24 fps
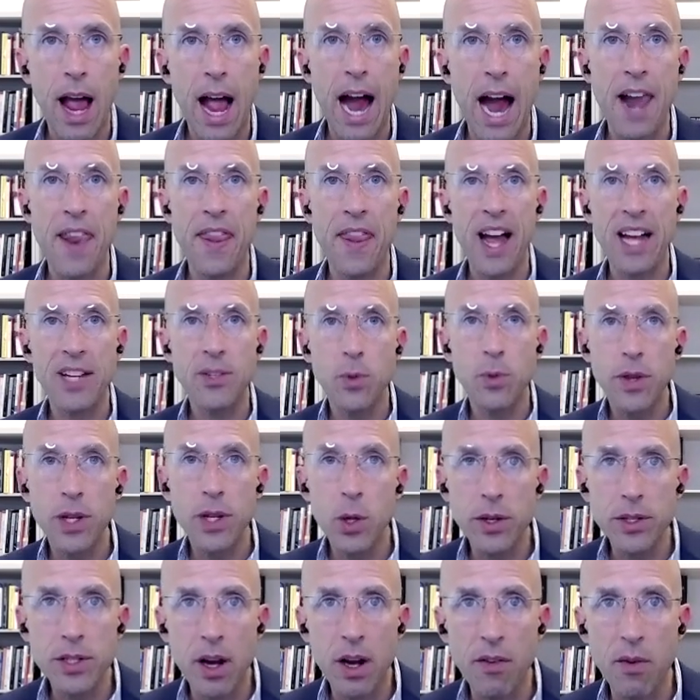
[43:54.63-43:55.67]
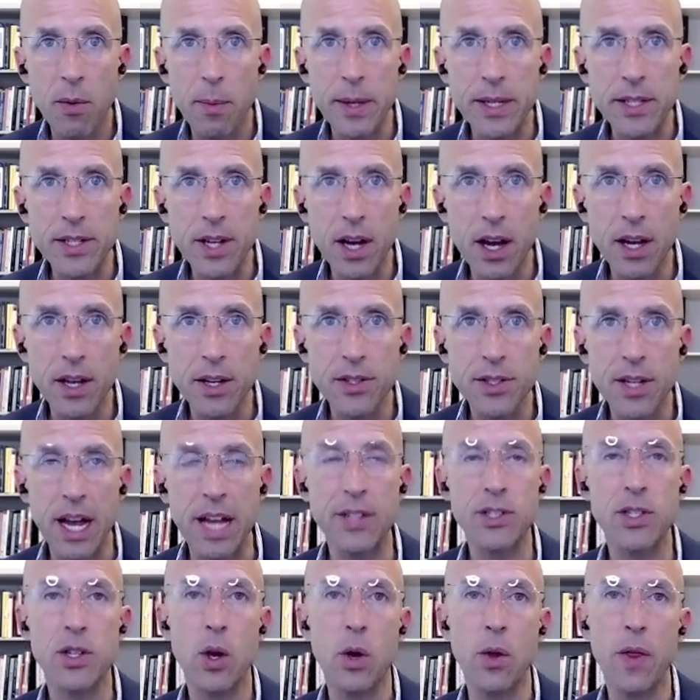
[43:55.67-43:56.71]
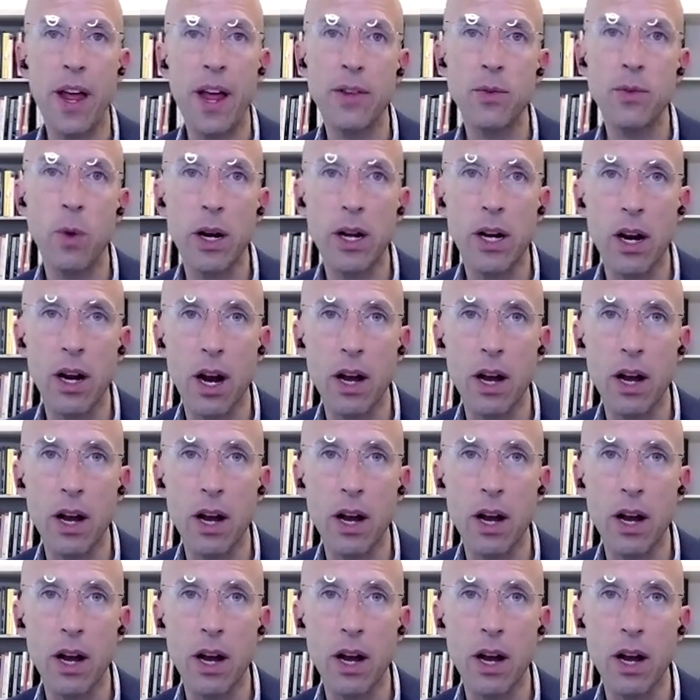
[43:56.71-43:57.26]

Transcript: And that's what the US government does. And so that's why